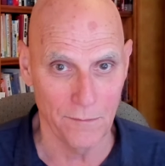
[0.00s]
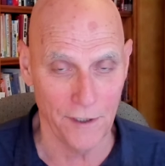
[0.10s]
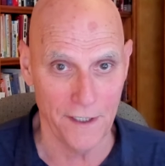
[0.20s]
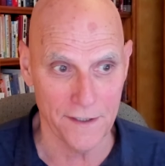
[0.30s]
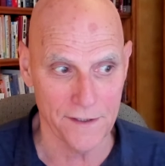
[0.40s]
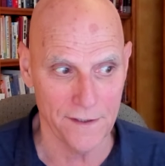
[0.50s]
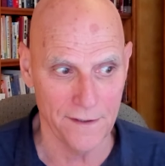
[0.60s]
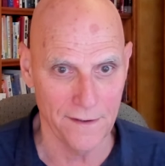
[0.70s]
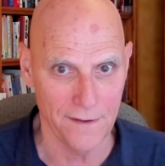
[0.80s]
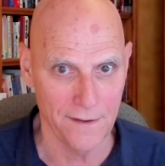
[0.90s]
Plus,
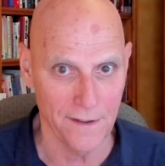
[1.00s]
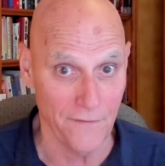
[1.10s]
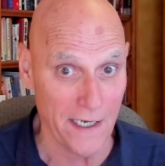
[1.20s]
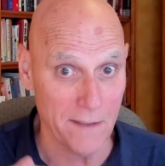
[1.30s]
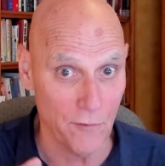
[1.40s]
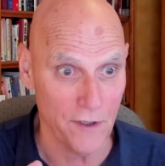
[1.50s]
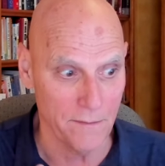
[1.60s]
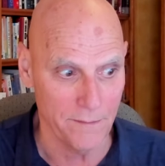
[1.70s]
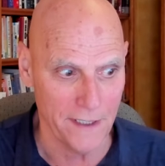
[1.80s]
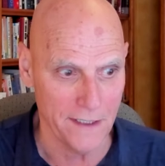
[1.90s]
if I get more
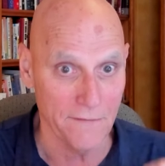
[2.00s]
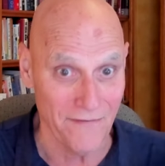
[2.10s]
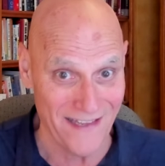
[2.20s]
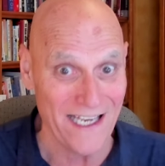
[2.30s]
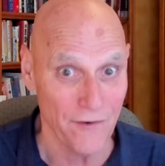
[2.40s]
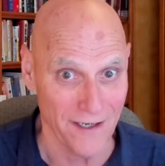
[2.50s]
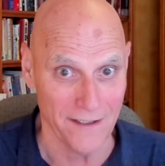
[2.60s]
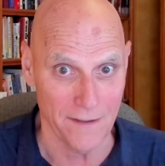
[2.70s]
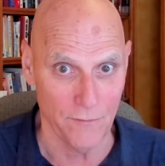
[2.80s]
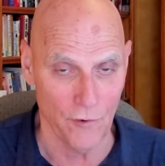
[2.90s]
competitive, they know how
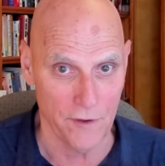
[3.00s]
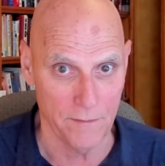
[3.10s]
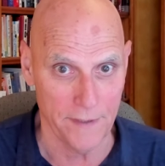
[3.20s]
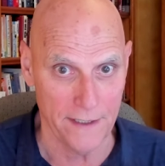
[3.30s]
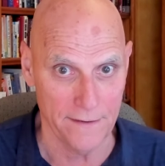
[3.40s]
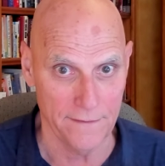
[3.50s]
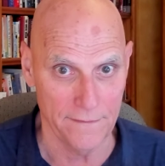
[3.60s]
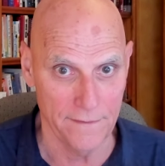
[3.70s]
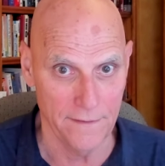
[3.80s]
to get more competitive.